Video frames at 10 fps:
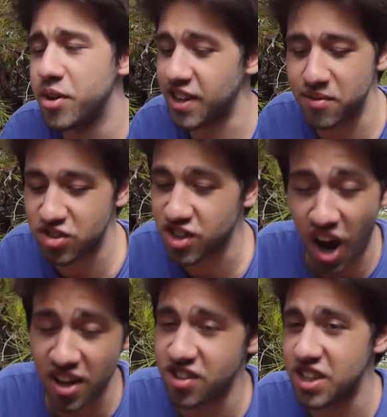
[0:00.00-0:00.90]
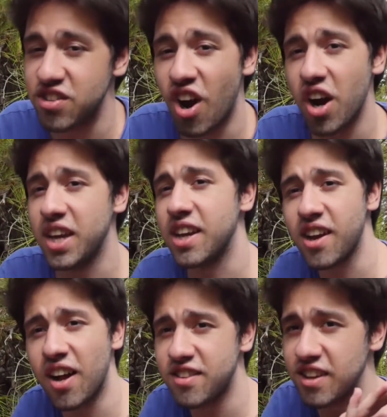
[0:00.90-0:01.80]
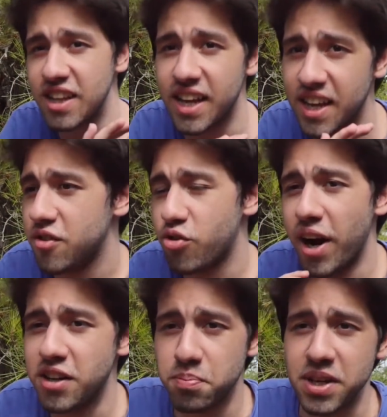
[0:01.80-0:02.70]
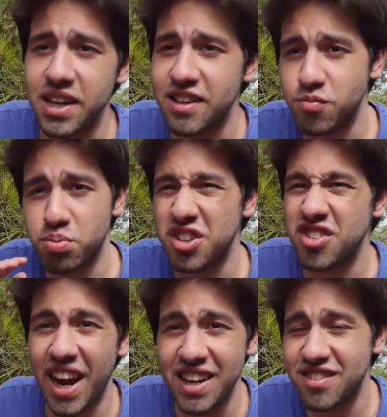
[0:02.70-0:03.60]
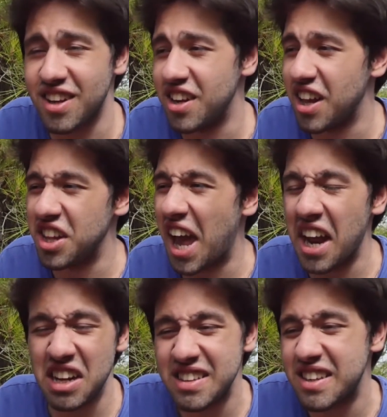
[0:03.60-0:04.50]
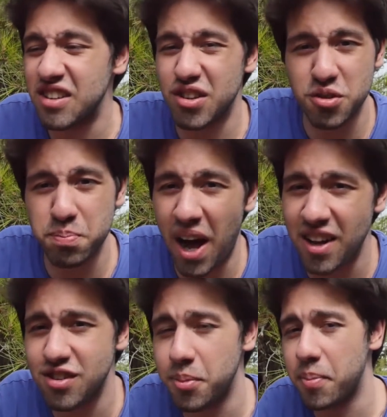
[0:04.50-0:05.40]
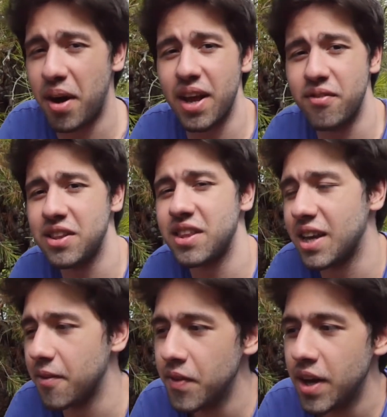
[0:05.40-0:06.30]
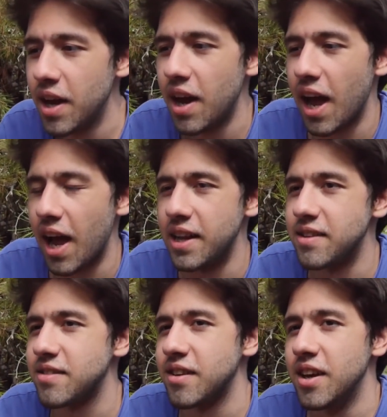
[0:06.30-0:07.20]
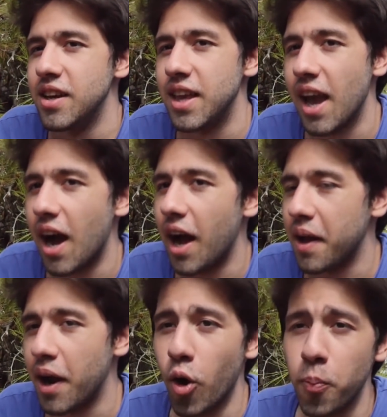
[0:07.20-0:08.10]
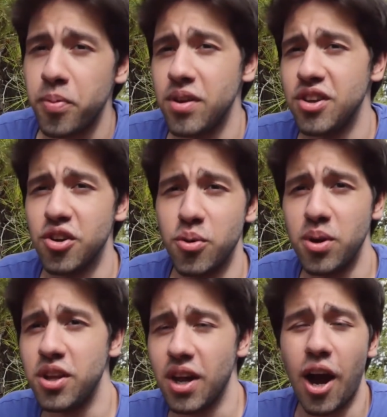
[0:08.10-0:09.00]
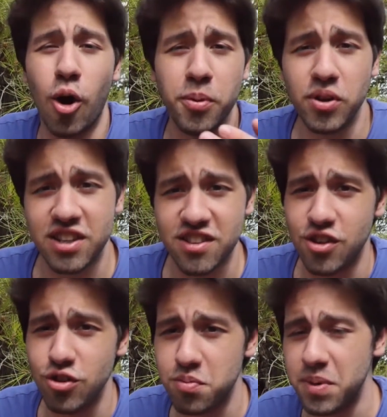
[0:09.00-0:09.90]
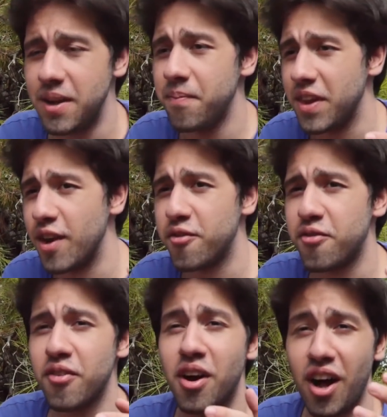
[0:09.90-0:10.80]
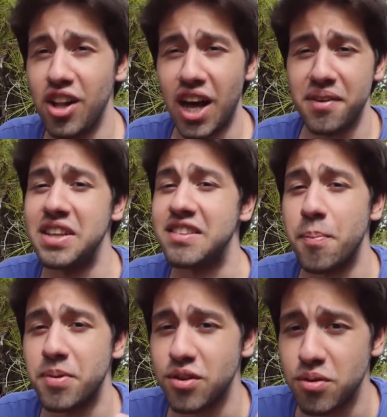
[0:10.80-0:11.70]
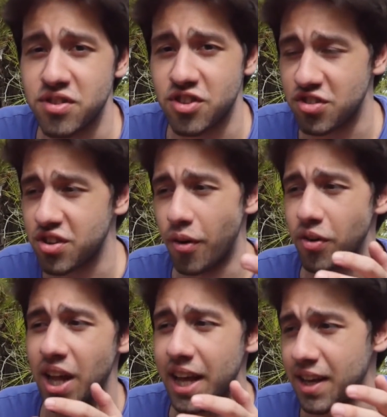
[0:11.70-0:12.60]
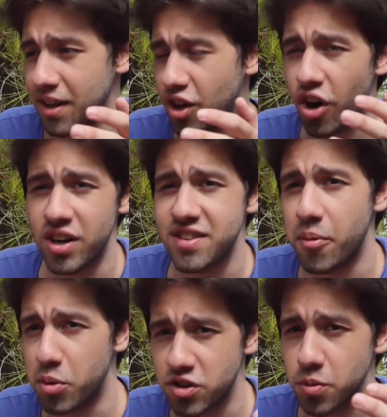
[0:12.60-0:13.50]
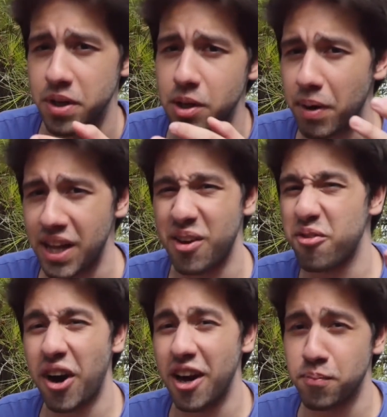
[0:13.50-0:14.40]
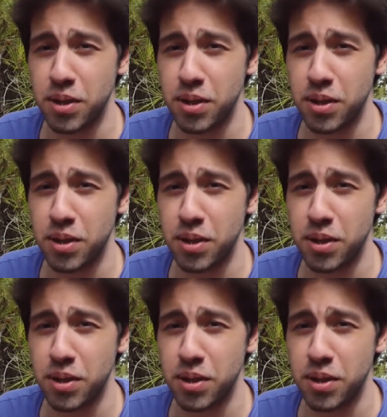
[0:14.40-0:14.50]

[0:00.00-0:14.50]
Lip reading: because I'm just constantly talking, constantly like trying to be as precise and analytical as possible about everything. And yeah, I hope you'll excuse me if a lot of these episodes just cover like cards that were submitted by like 5